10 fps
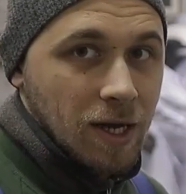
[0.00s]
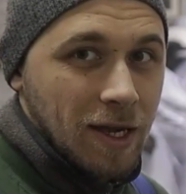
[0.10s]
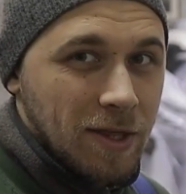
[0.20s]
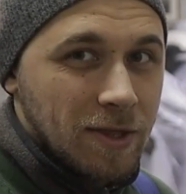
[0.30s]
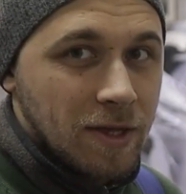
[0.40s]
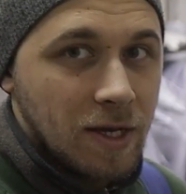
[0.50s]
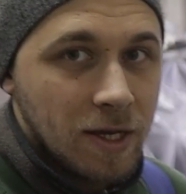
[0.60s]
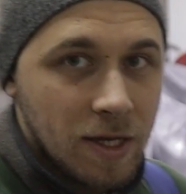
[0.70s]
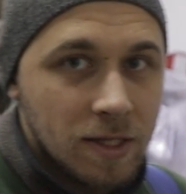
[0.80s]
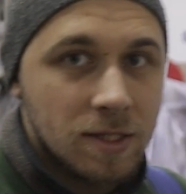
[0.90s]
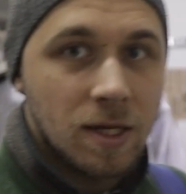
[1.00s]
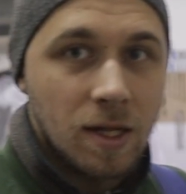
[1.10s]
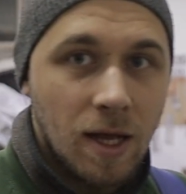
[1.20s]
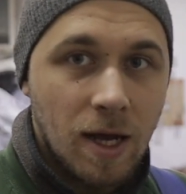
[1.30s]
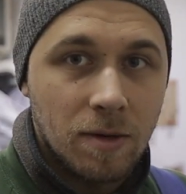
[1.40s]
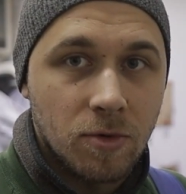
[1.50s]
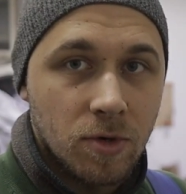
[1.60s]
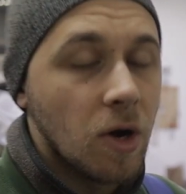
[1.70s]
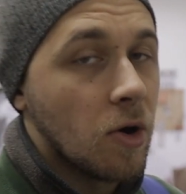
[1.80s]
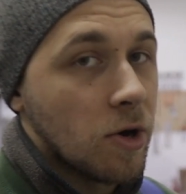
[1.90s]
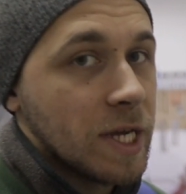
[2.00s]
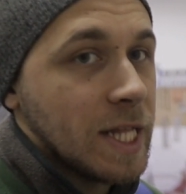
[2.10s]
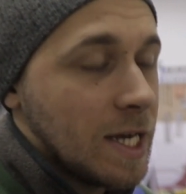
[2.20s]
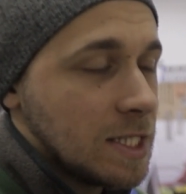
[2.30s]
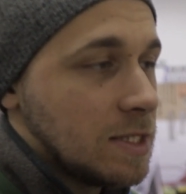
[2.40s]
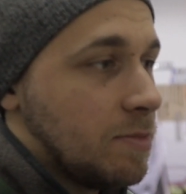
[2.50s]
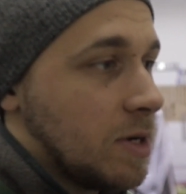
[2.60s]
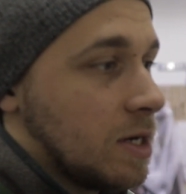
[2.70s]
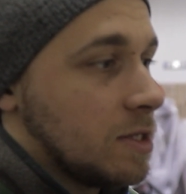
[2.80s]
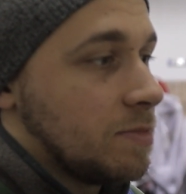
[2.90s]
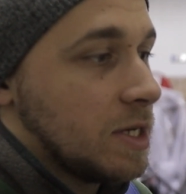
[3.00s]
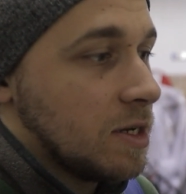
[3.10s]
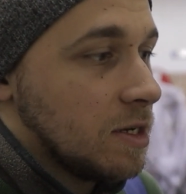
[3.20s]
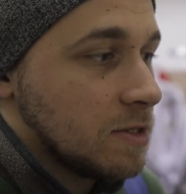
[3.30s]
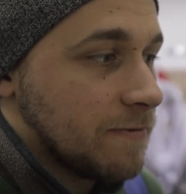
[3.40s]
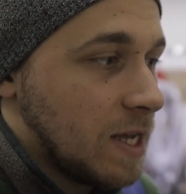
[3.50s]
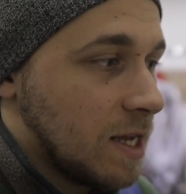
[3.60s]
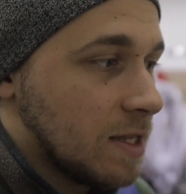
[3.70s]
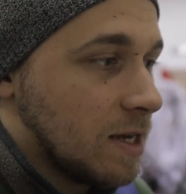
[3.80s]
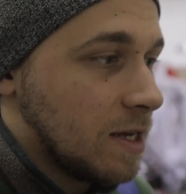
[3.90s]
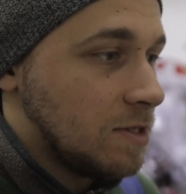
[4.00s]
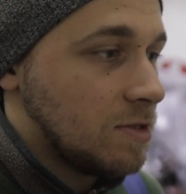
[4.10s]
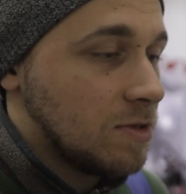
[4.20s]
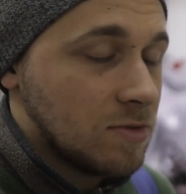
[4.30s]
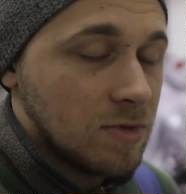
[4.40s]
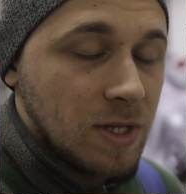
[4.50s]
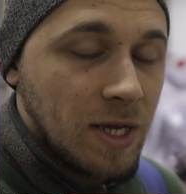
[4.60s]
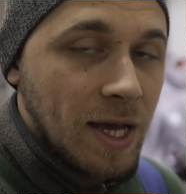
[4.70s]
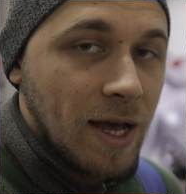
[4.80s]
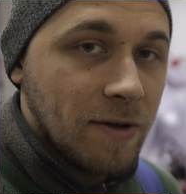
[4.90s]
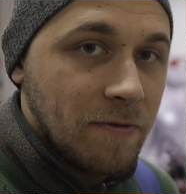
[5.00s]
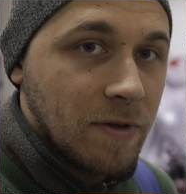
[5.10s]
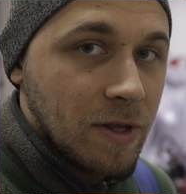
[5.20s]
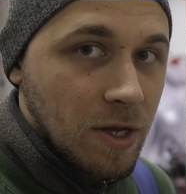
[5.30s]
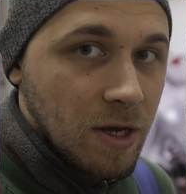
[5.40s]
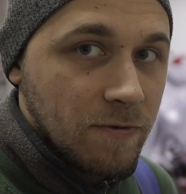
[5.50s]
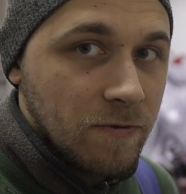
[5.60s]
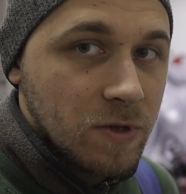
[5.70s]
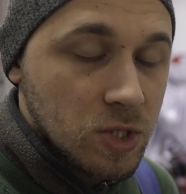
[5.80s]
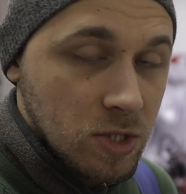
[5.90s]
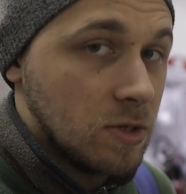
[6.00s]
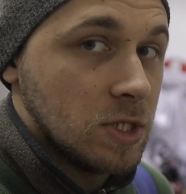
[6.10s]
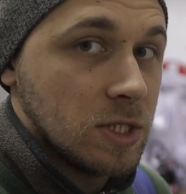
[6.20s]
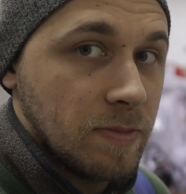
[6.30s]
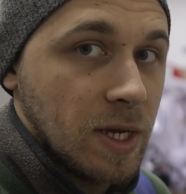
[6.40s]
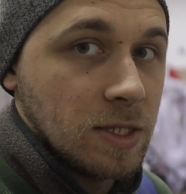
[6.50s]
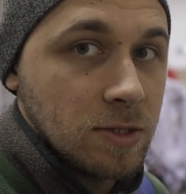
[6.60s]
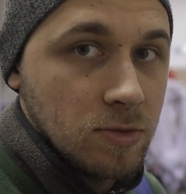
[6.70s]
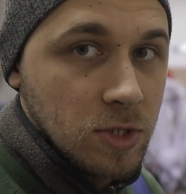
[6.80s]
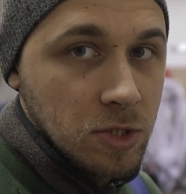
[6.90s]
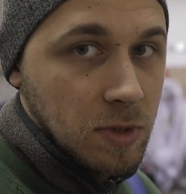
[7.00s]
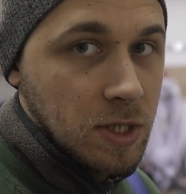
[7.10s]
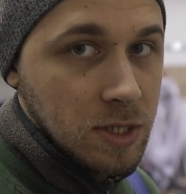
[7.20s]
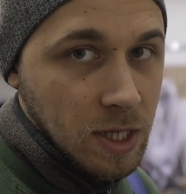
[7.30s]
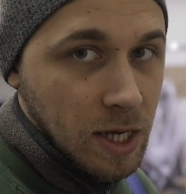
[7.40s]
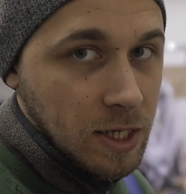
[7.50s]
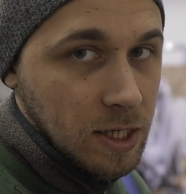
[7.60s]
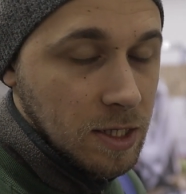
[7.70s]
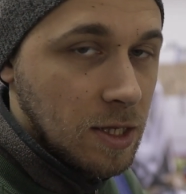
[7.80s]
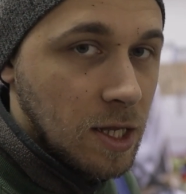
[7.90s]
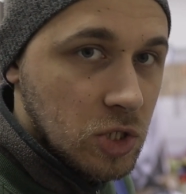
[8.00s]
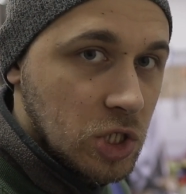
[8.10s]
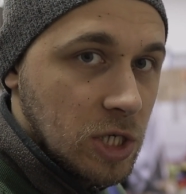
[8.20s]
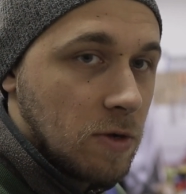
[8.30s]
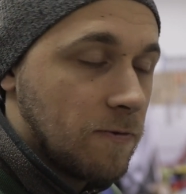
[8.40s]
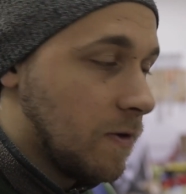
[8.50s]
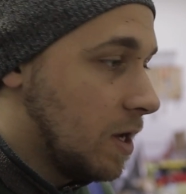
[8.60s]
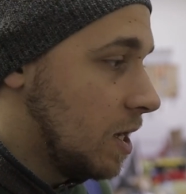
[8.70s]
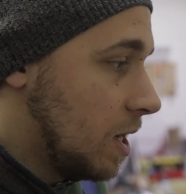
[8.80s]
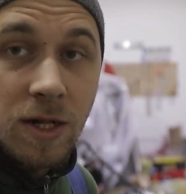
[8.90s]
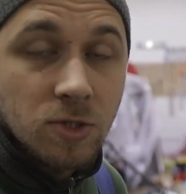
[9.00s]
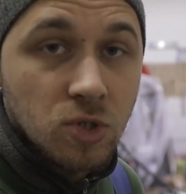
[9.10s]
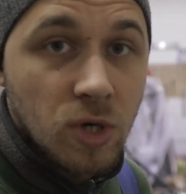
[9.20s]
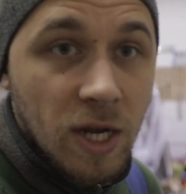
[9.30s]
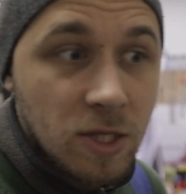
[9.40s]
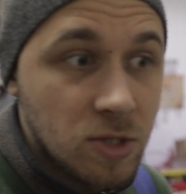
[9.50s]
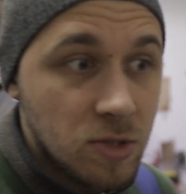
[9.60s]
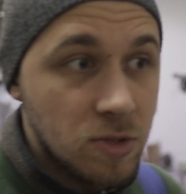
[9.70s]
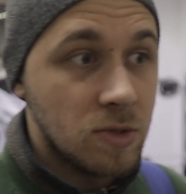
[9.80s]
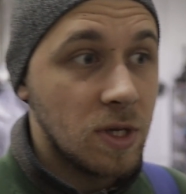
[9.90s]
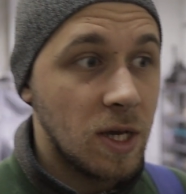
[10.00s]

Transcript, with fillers: I think it's a lot more organized, but because of that, I don't really have enough storage space, which means I need another shelf. I'll try to